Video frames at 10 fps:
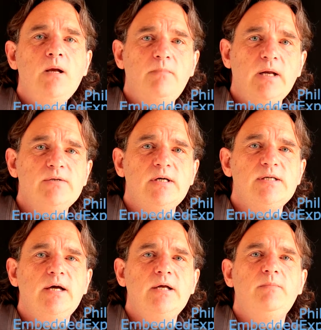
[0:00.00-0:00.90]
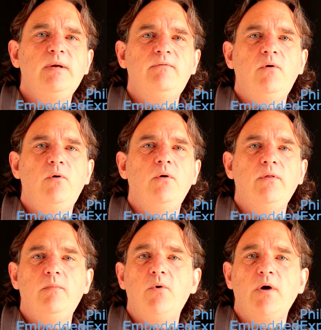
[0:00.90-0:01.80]
But as I stated before,
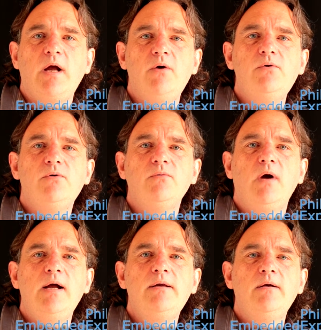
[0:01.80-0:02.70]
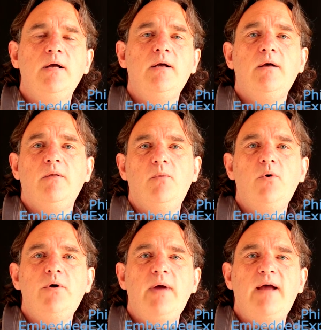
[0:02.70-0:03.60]
the more code you write, the
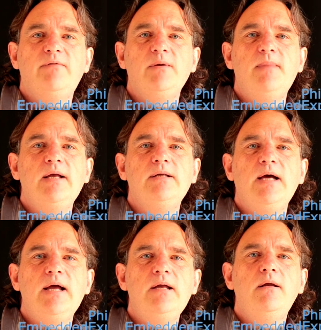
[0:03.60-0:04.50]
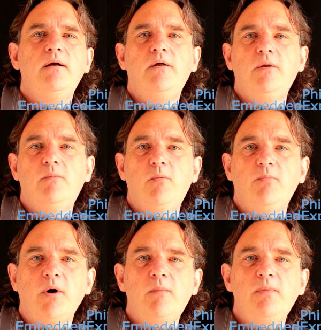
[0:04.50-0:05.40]
more you have to maintain, the more
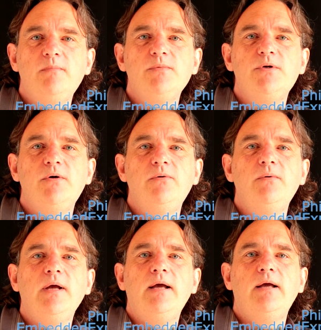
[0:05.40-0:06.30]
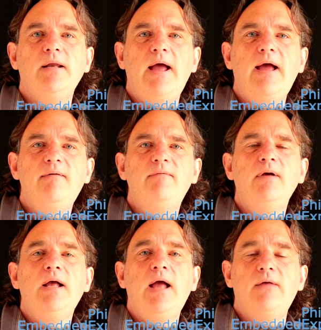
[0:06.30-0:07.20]
problems you can have,
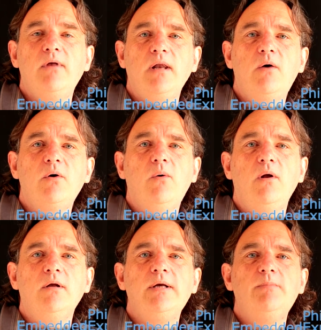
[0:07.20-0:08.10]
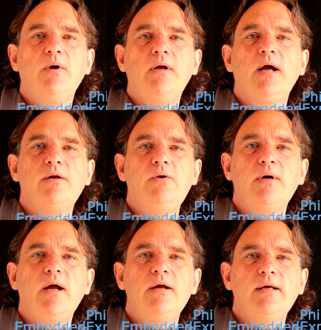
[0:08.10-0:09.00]
and the lower quality product you're
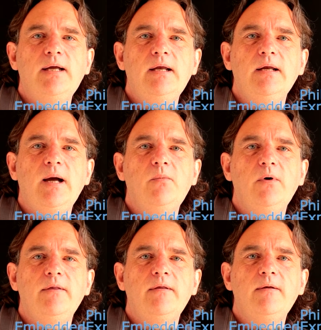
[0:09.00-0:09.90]
going to end up with.